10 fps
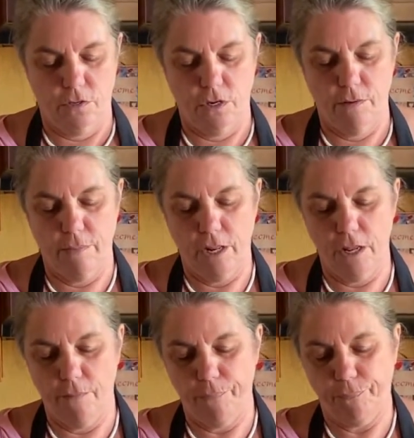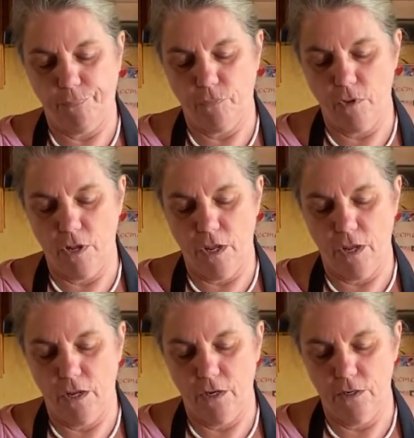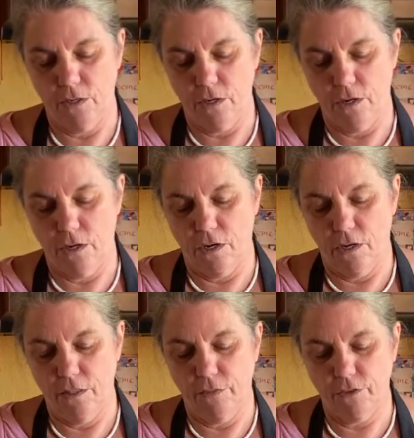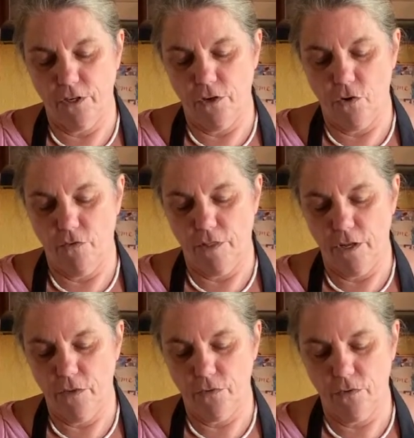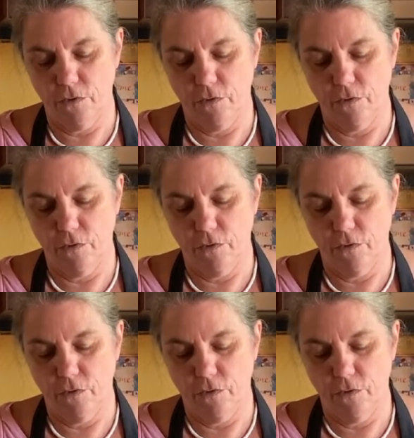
in a minute, and that's going to go over this.